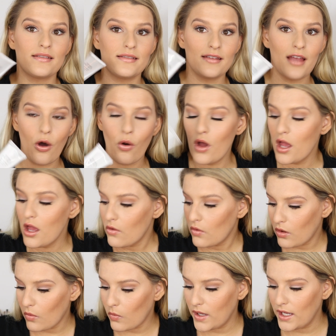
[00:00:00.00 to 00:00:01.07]
So
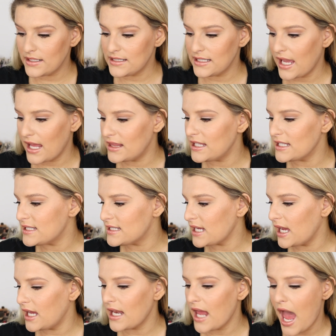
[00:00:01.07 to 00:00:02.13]
going to get this
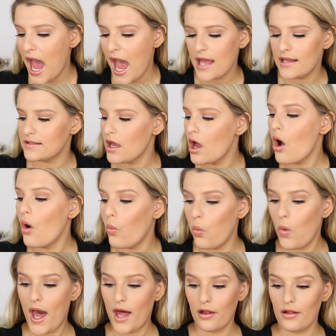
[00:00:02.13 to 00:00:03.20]
done as
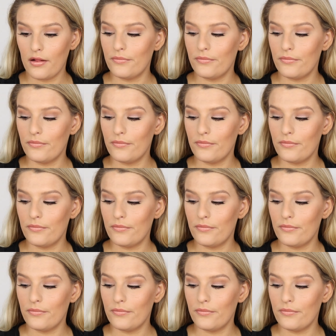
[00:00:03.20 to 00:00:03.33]
well.